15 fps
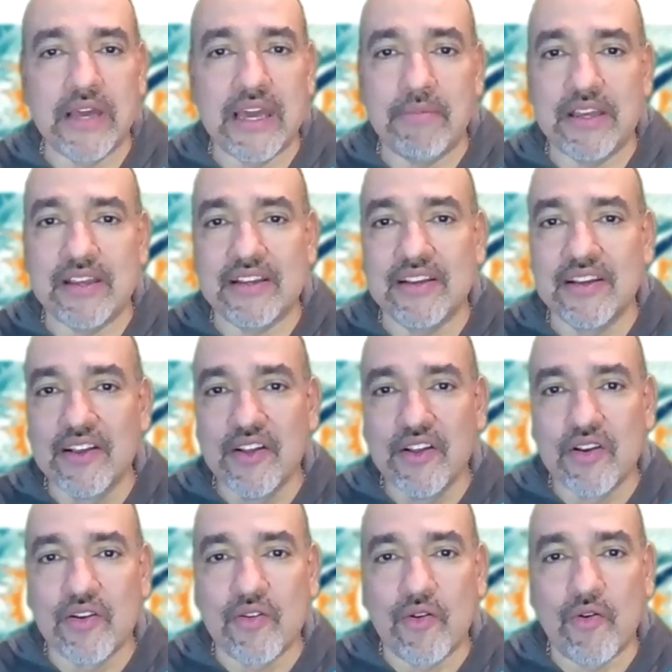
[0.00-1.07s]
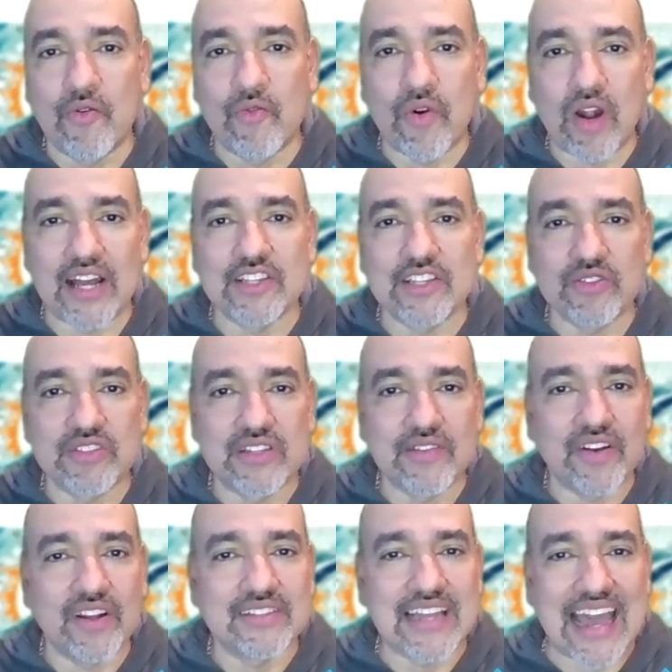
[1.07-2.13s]
maybe Rodgers,
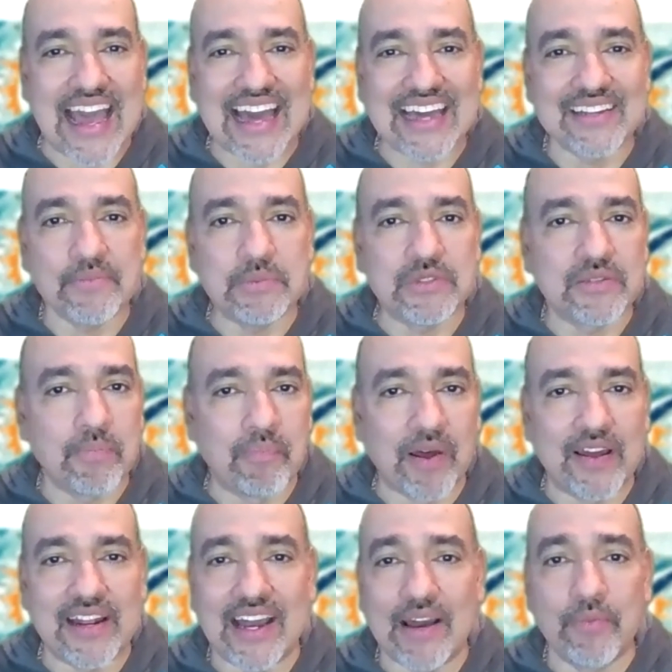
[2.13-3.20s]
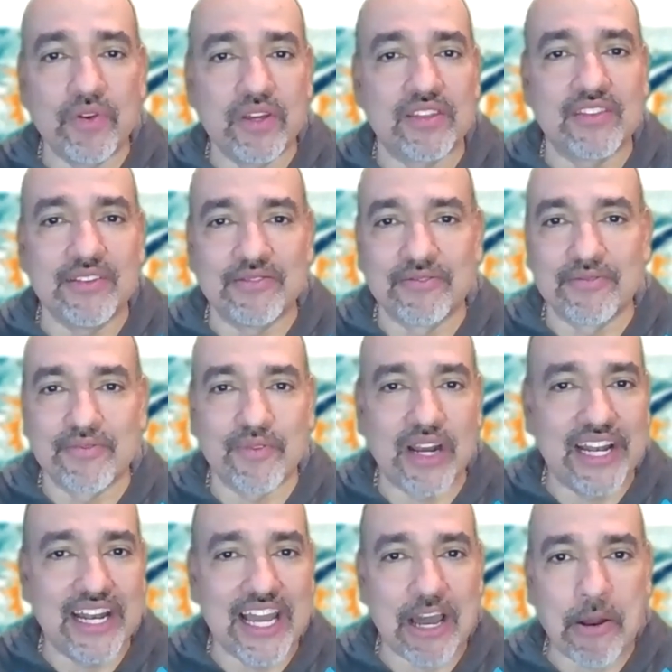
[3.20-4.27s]
Davante Adams, but I'm with you.
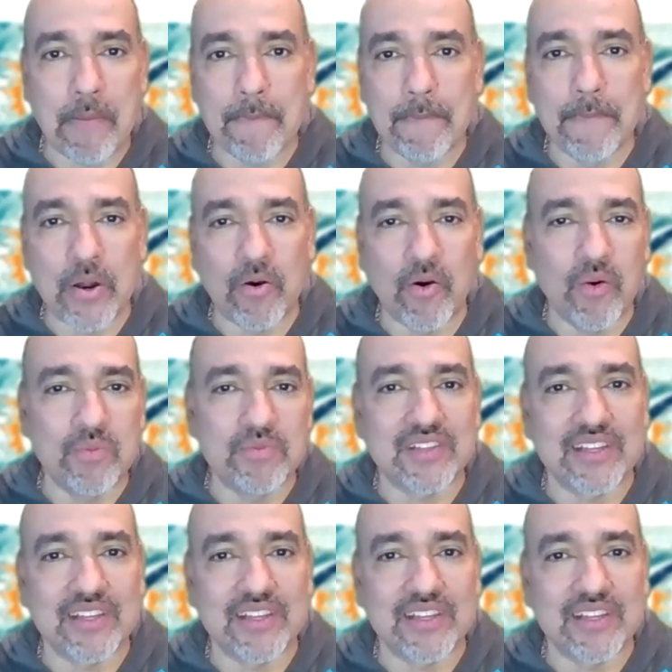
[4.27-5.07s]
Right now, Mahomes,